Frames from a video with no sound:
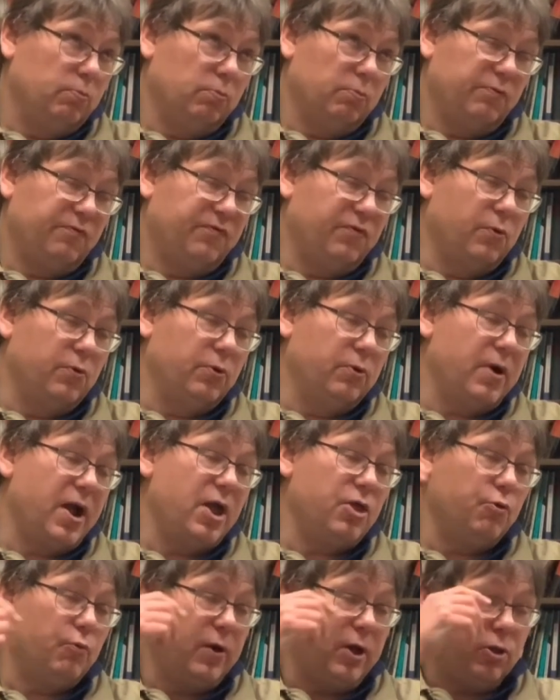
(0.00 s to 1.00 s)
For
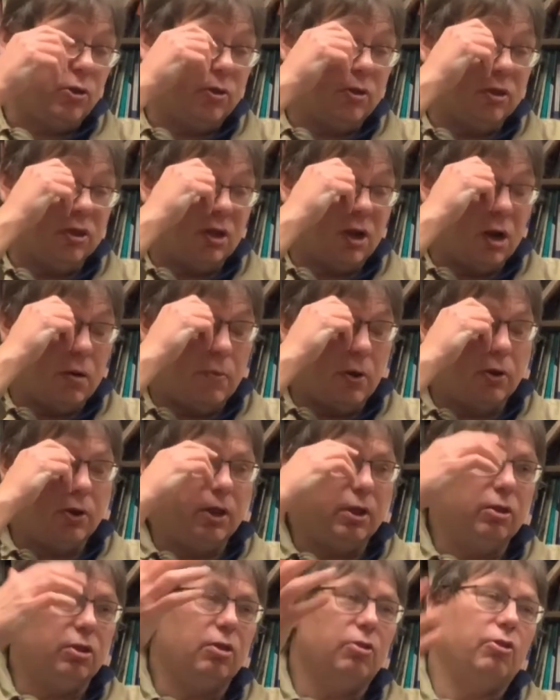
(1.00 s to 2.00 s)
graduation
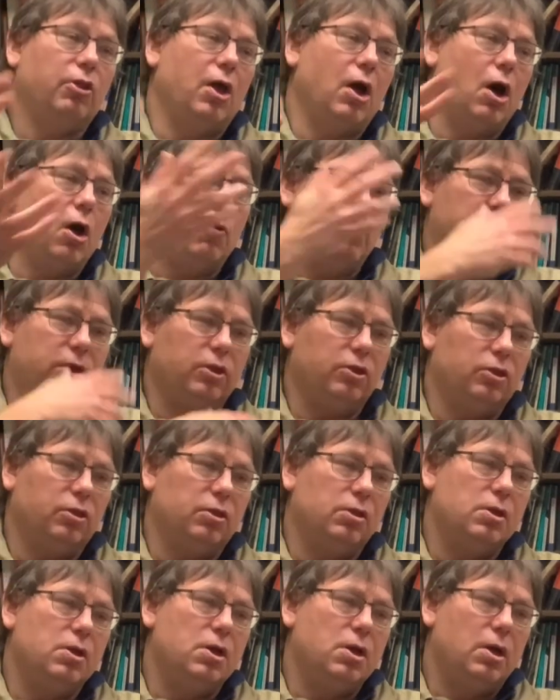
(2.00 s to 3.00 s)
ceremonies, they always
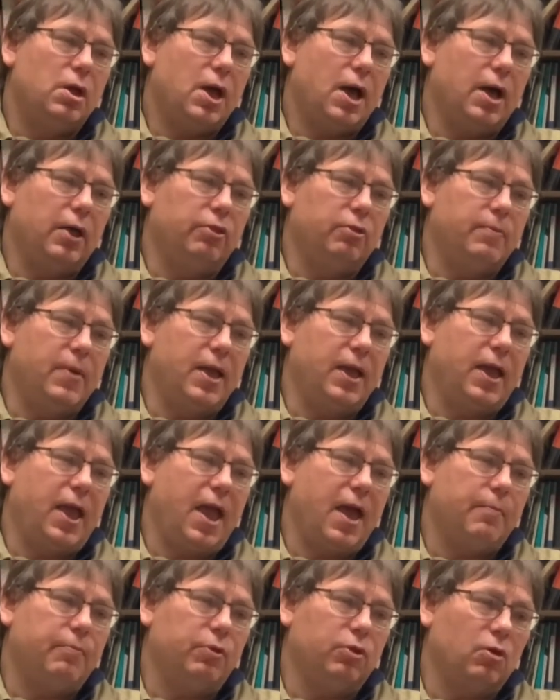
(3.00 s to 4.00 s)
the main
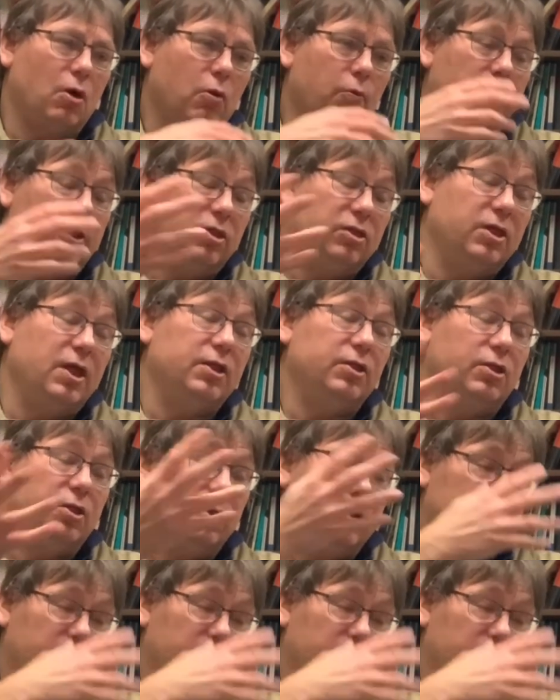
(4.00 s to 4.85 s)
campus always sent